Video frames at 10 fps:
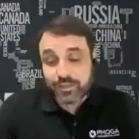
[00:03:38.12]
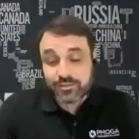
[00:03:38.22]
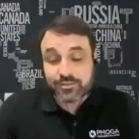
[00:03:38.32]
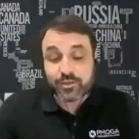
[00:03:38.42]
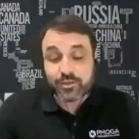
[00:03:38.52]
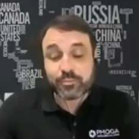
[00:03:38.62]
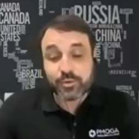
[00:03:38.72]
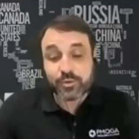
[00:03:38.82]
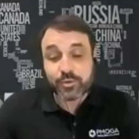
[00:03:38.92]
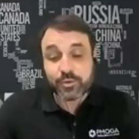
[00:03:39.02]
I could
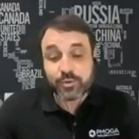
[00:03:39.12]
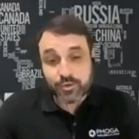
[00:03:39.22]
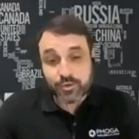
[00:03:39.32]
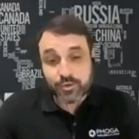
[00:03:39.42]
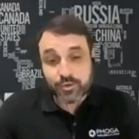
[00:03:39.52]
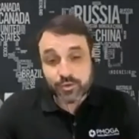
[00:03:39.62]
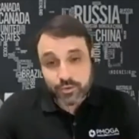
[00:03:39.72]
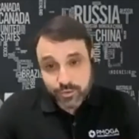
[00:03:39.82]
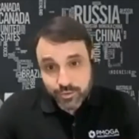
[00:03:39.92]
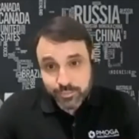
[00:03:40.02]
say that I'm an
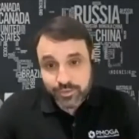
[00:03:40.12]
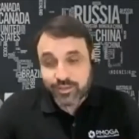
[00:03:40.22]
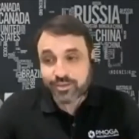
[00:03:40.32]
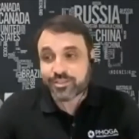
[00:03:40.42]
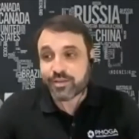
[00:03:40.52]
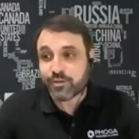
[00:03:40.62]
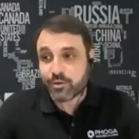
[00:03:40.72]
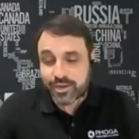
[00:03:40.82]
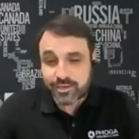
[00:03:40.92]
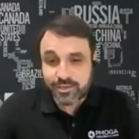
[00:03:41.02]
entrepreneur because I've
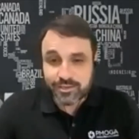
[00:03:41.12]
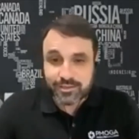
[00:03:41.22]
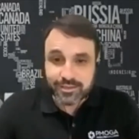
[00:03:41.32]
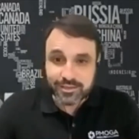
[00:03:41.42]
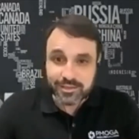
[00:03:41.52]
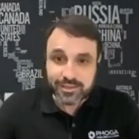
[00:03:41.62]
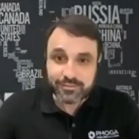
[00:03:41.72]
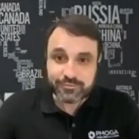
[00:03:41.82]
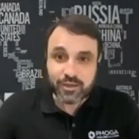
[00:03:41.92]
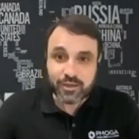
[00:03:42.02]
already
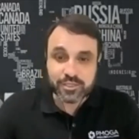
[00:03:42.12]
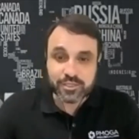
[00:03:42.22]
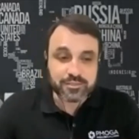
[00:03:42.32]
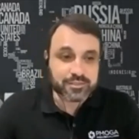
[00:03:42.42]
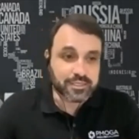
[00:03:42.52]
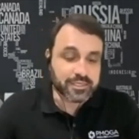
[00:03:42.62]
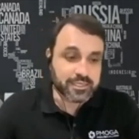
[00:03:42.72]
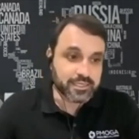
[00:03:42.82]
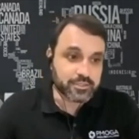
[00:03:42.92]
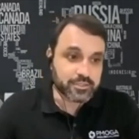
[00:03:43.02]
founded
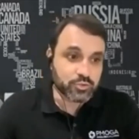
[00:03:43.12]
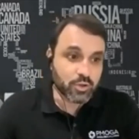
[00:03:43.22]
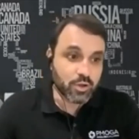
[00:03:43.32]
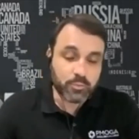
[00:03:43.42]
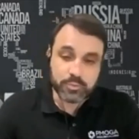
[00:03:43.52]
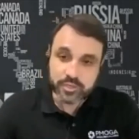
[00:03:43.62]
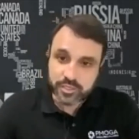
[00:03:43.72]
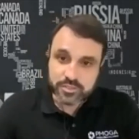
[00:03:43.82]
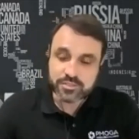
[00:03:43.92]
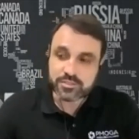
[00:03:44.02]
two
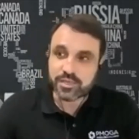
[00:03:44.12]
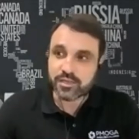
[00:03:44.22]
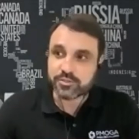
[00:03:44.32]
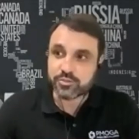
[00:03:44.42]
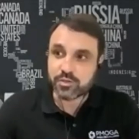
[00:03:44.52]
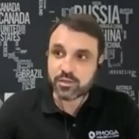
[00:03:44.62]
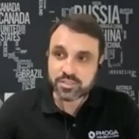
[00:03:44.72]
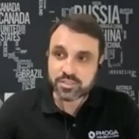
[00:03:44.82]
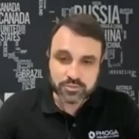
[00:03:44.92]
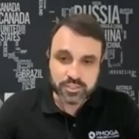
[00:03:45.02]
companies, two
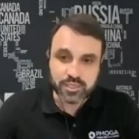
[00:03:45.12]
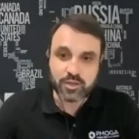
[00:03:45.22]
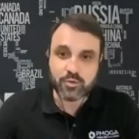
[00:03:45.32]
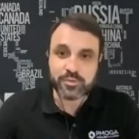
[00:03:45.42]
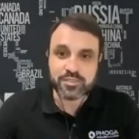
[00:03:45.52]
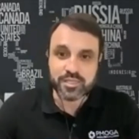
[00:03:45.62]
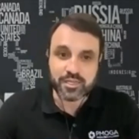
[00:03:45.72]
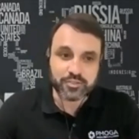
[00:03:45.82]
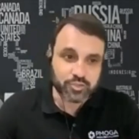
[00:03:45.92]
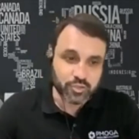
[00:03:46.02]
consulting companies, and
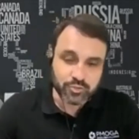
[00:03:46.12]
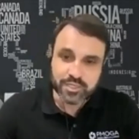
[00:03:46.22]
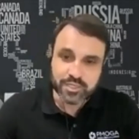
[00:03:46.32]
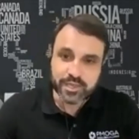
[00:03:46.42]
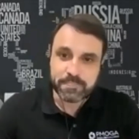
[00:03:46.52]
I sold them.